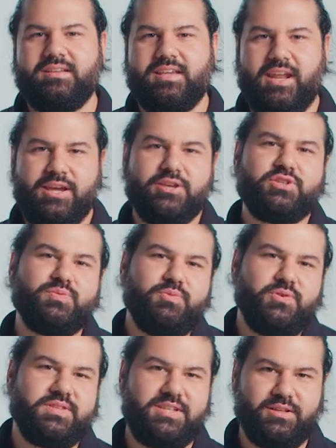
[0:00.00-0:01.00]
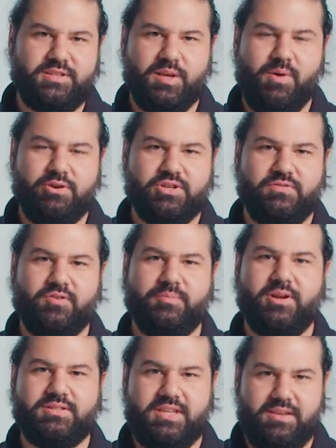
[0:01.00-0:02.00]
Getting a smooth tilting motion from
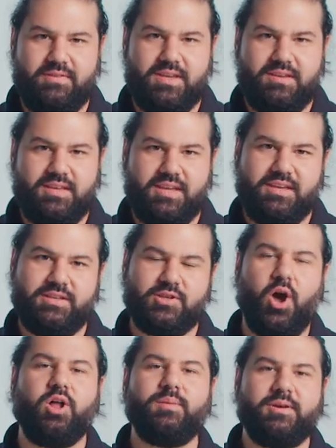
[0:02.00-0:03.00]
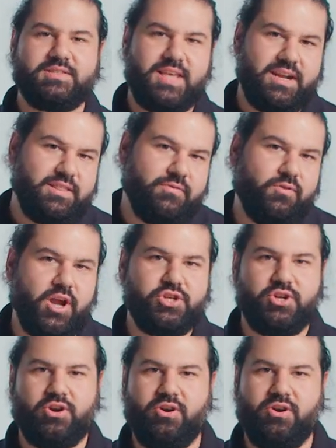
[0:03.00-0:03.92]
your TV is all about setting the friction